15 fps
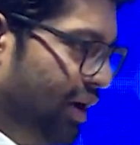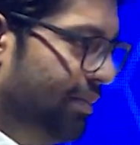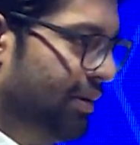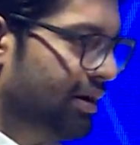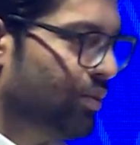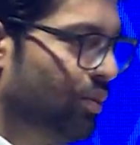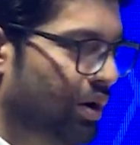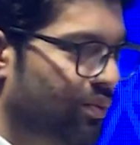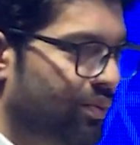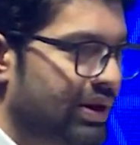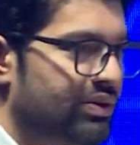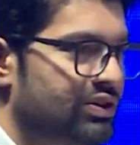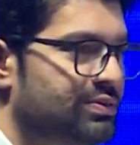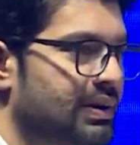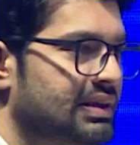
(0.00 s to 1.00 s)
about what we
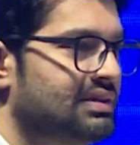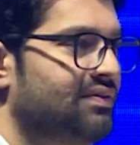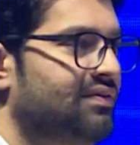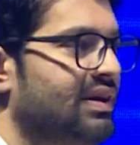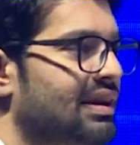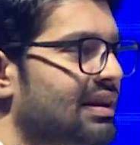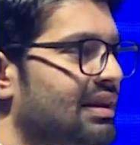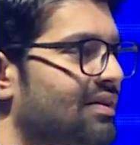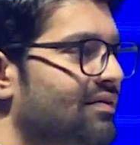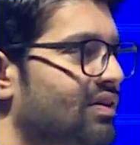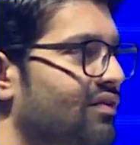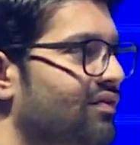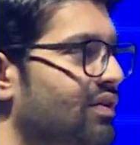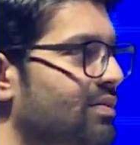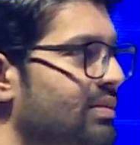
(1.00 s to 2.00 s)
do specifically for a
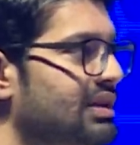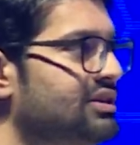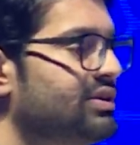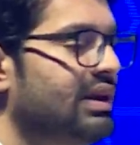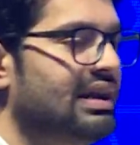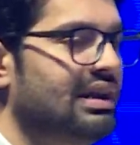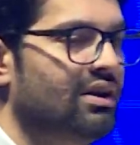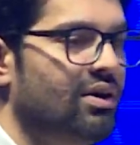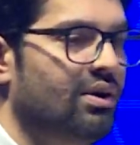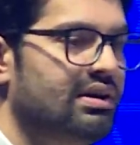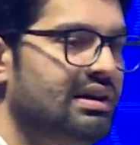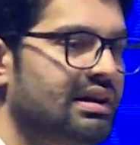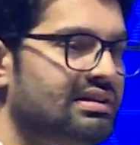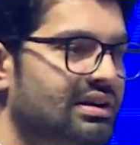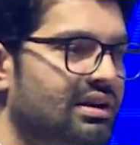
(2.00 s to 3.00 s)
few minutes to get in
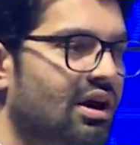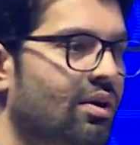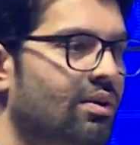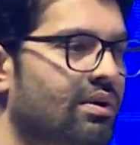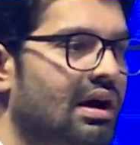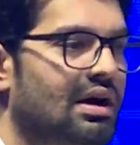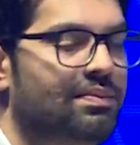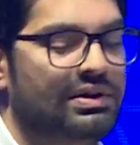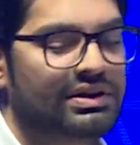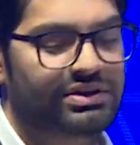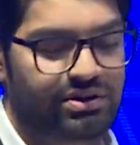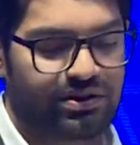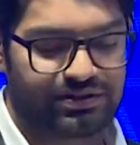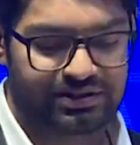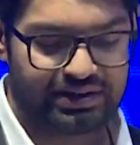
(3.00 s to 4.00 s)
context on how our
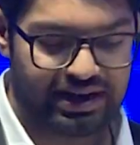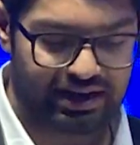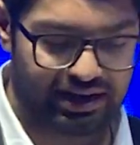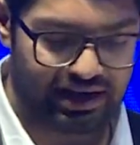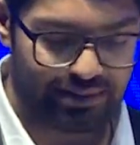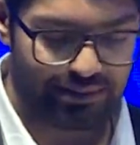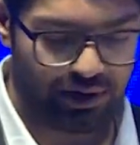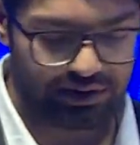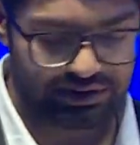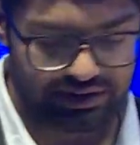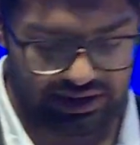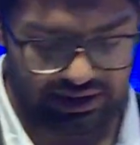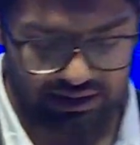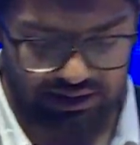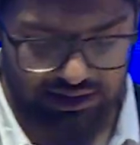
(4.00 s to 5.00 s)
pursuit of sharing and
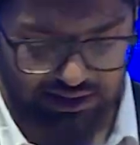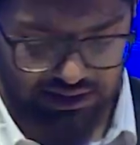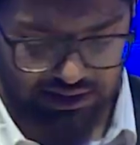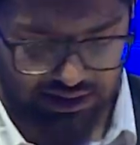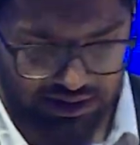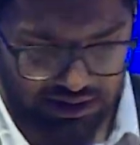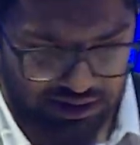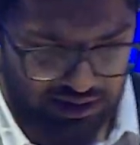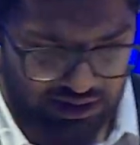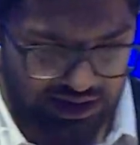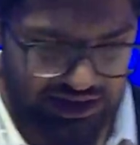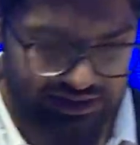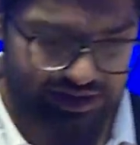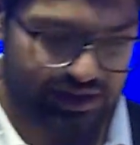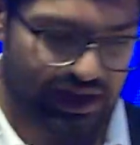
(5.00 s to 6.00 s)
blockchain
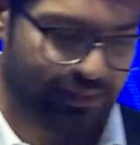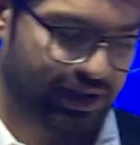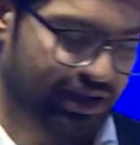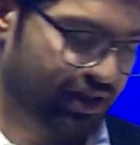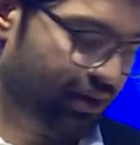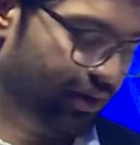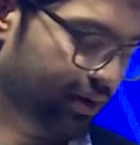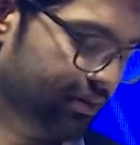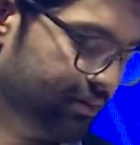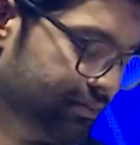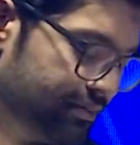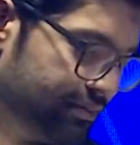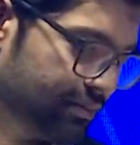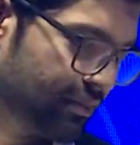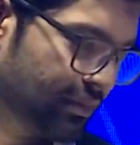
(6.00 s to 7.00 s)
is coming along.
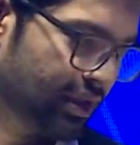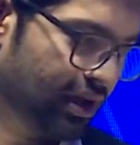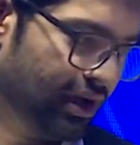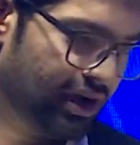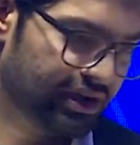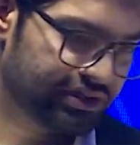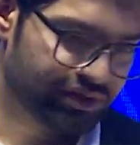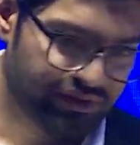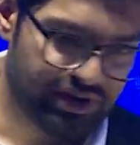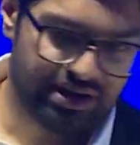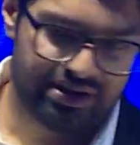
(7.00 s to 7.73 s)
So we are